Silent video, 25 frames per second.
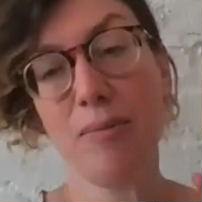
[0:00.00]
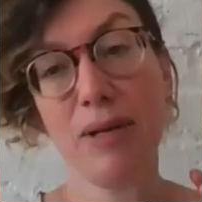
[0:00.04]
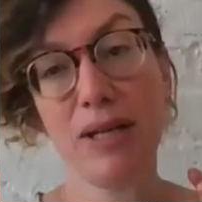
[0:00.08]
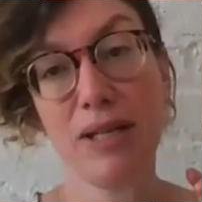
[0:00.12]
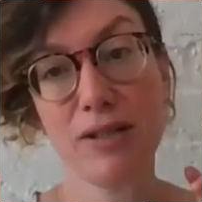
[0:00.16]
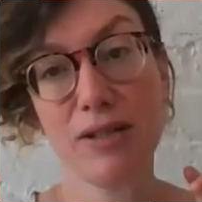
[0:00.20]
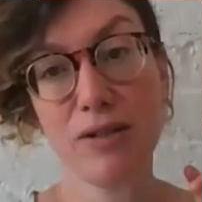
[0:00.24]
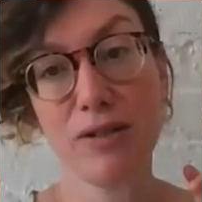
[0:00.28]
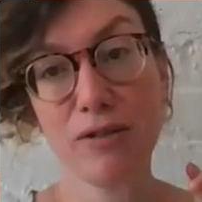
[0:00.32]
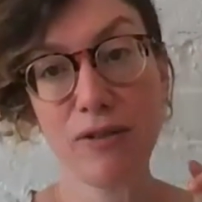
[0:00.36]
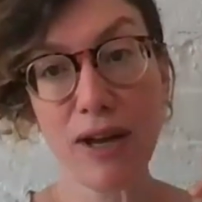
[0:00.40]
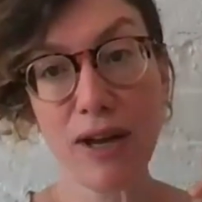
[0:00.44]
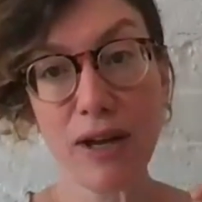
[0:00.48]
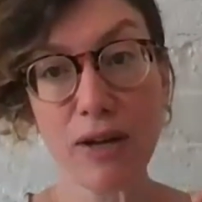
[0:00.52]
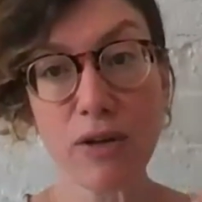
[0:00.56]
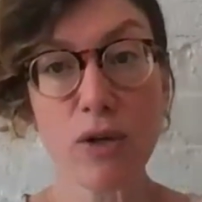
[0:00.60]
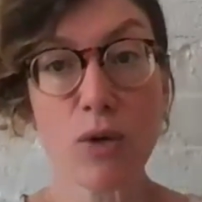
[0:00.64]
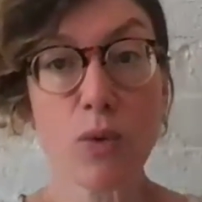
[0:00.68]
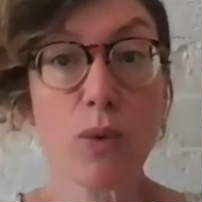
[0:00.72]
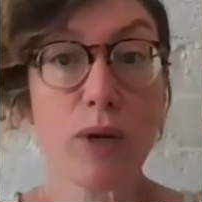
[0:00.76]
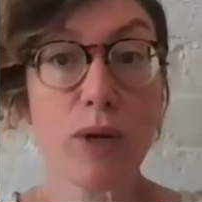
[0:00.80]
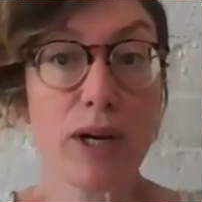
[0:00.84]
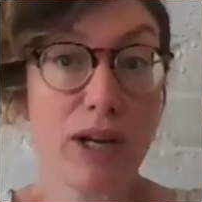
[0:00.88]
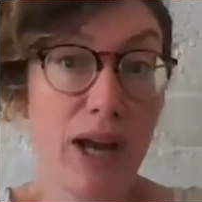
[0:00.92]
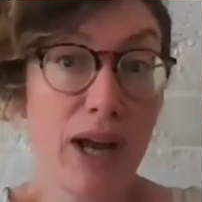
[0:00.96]
But as a
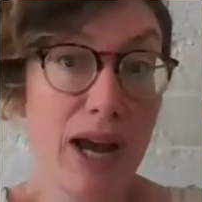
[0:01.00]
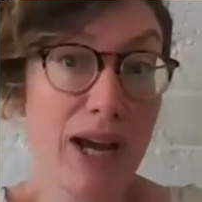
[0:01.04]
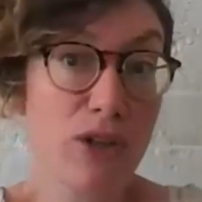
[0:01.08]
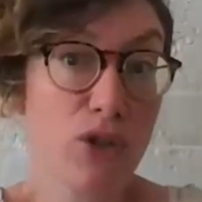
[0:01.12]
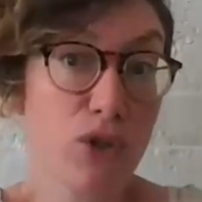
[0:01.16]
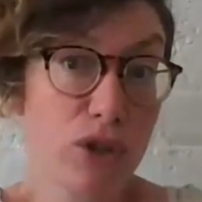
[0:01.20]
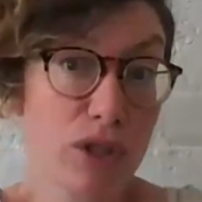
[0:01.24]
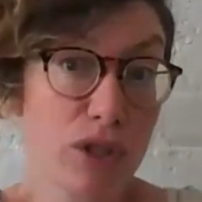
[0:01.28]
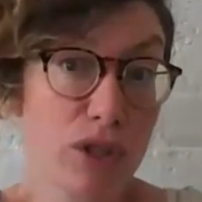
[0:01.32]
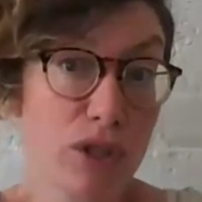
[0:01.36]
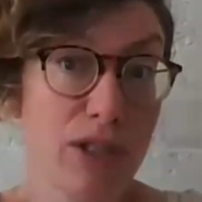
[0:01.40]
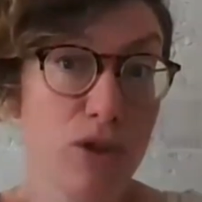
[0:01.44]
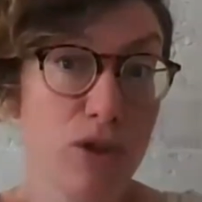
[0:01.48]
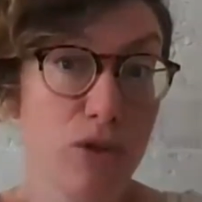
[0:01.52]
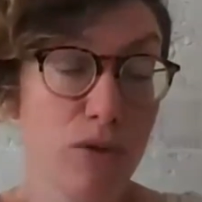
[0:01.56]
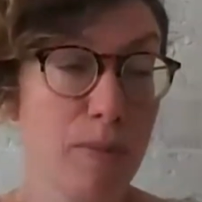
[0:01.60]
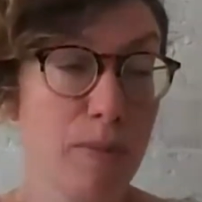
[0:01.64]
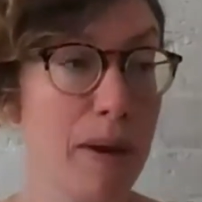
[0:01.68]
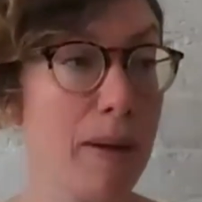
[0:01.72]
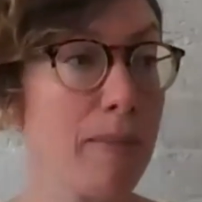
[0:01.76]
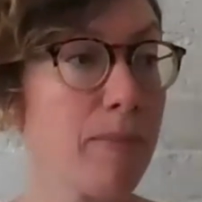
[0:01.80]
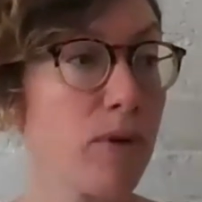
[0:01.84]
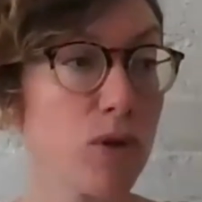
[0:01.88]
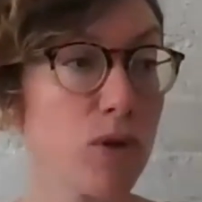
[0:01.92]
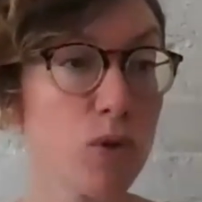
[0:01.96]
founder, what I actually need to
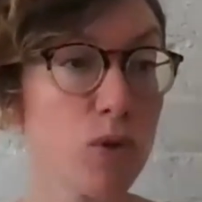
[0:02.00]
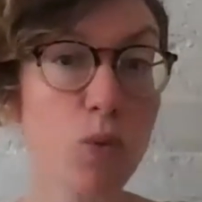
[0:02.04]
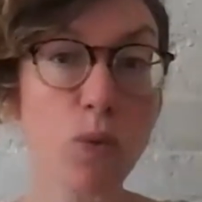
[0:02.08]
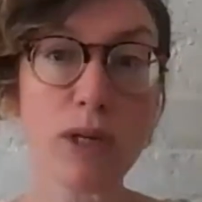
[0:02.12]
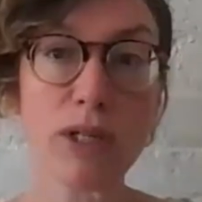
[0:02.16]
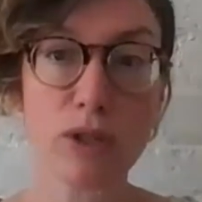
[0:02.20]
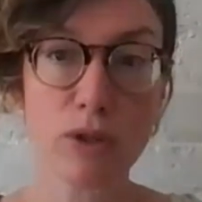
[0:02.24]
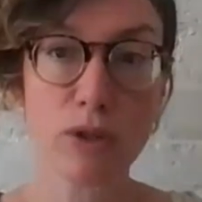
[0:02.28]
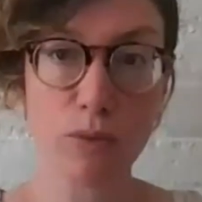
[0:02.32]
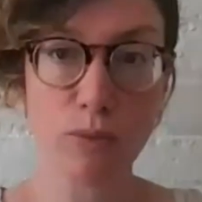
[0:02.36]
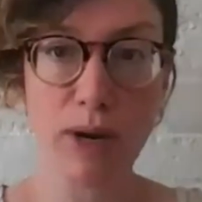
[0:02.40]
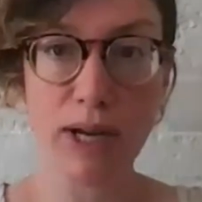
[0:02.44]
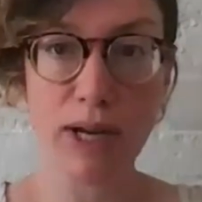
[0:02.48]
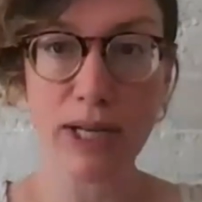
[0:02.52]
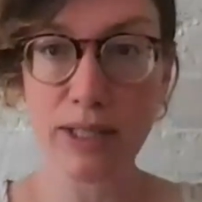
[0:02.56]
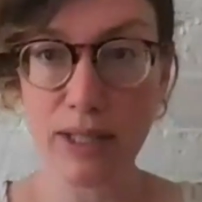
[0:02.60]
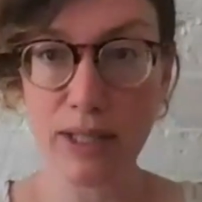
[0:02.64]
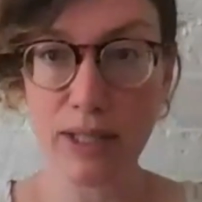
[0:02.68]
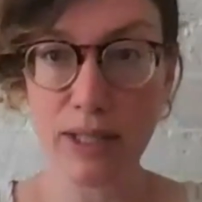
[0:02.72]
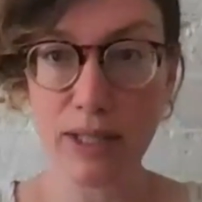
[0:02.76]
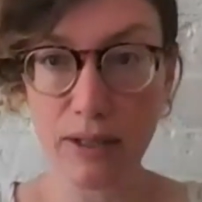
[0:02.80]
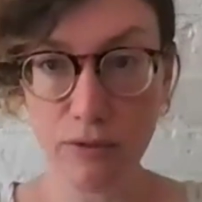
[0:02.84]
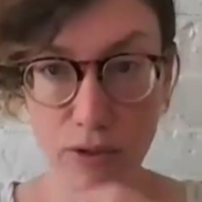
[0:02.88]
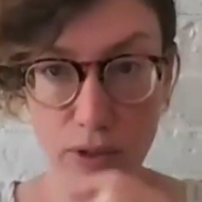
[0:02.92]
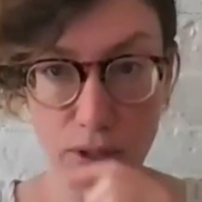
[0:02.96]
remember is what is the right
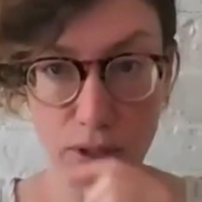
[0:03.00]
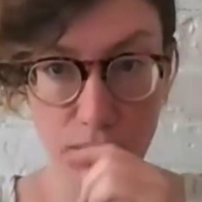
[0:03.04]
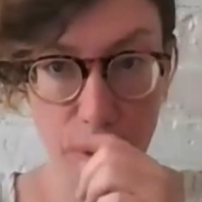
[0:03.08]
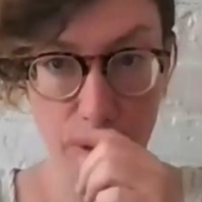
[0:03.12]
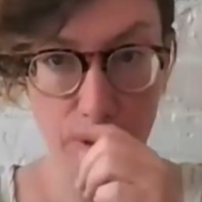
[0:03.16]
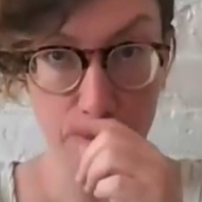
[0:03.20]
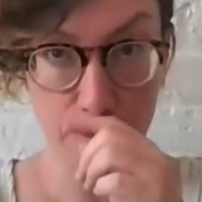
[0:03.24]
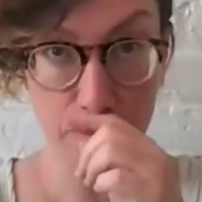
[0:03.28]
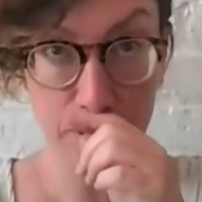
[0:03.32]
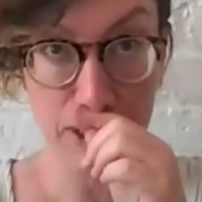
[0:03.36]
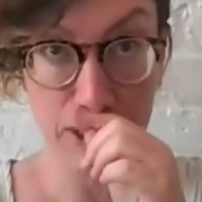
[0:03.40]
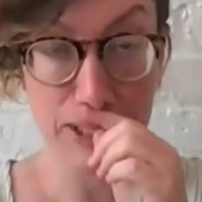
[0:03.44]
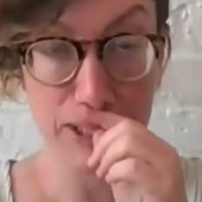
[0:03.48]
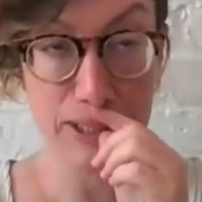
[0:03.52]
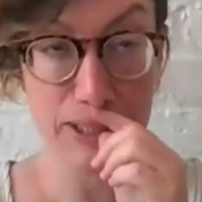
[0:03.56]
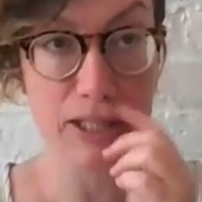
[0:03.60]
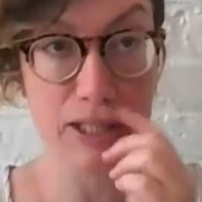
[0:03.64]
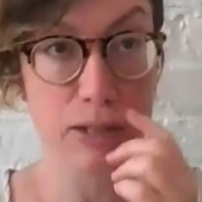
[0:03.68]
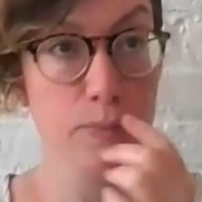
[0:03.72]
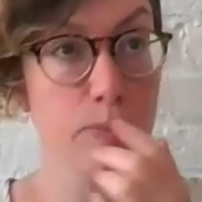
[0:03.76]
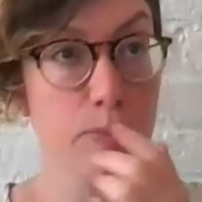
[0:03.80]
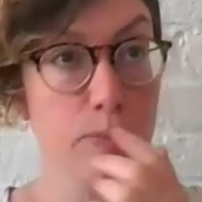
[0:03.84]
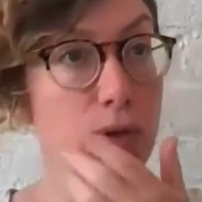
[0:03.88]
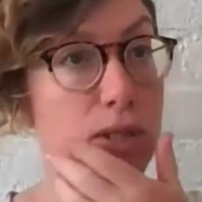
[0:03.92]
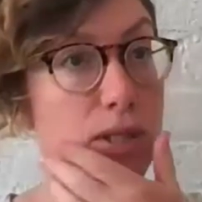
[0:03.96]
thing for the company at
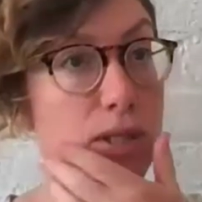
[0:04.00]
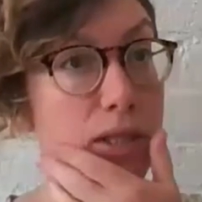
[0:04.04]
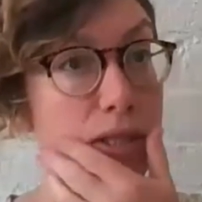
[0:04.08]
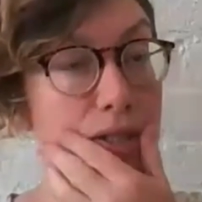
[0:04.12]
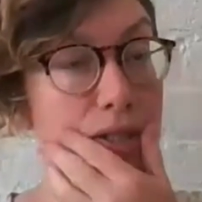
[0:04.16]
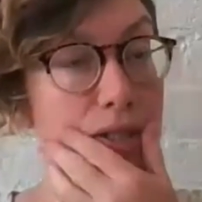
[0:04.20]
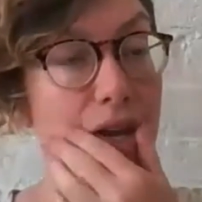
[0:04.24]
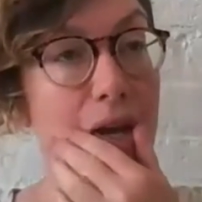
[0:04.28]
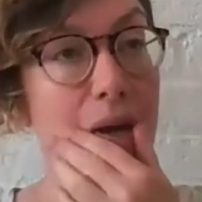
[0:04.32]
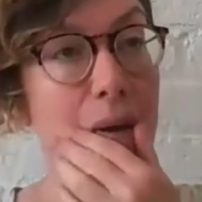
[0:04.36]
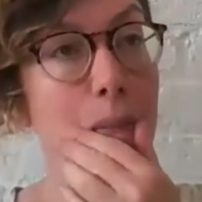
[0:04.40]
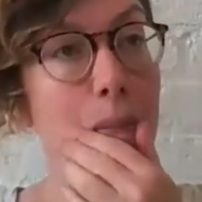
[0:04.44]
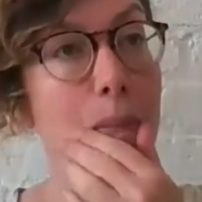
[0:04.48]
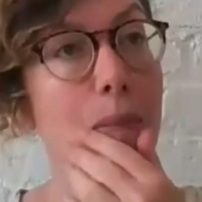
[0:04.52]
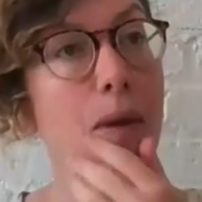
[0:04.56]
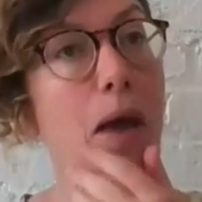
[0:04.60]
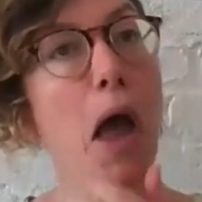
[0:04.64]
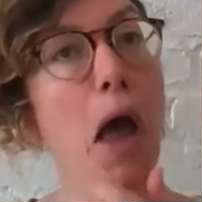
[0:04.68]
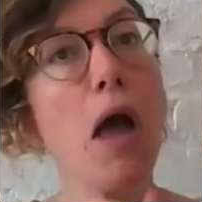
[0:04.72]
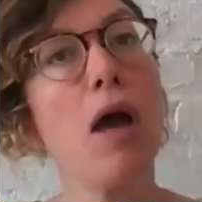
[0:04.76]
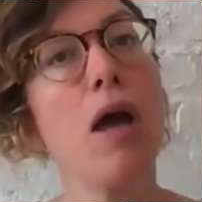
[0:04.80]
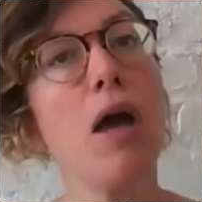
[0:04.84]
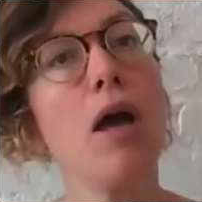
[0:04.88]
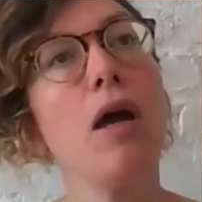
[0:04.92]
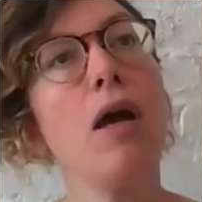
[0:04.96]
this point in
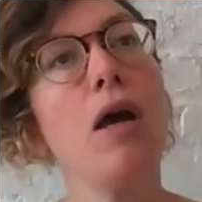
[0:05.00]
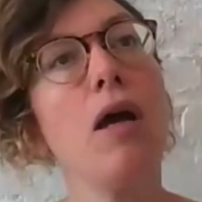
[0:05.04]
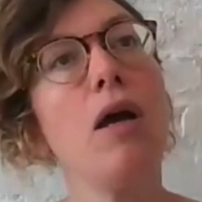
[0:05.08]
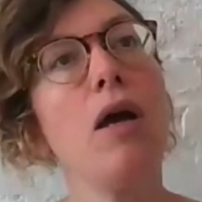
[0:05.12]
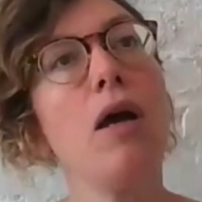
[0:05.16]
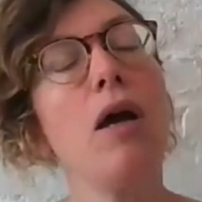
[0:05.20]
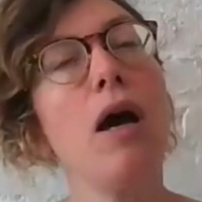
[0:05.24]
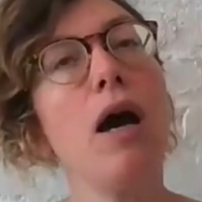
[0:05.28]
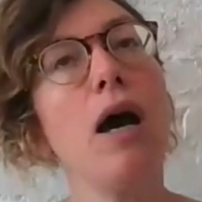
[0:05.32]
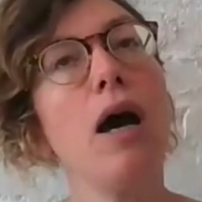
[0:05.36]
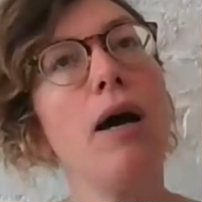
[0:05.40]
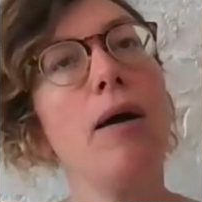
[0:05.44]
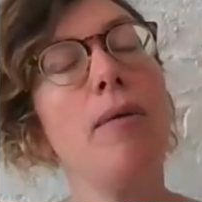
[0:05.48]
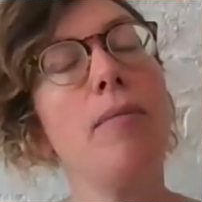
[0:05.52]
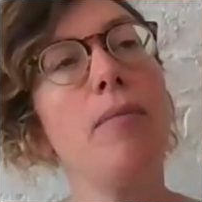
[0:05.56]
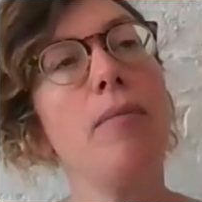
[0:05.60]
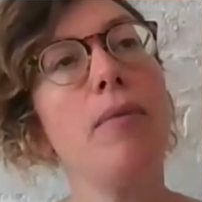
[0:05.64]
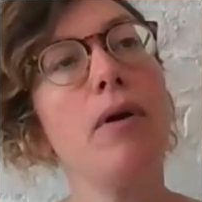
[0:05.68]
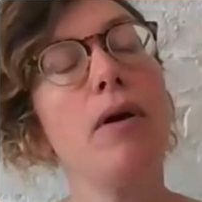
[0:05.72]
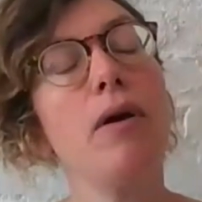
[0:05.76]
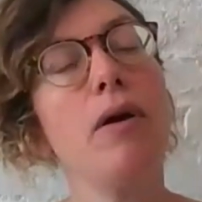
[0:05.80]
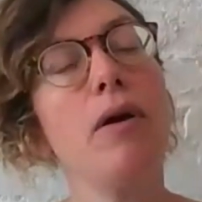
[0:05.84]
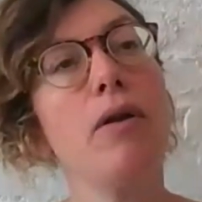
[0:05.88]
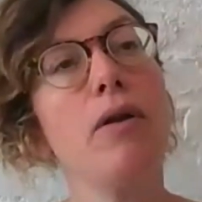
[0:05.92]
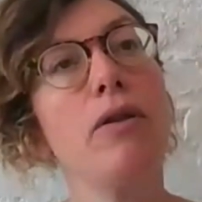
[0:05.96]
time.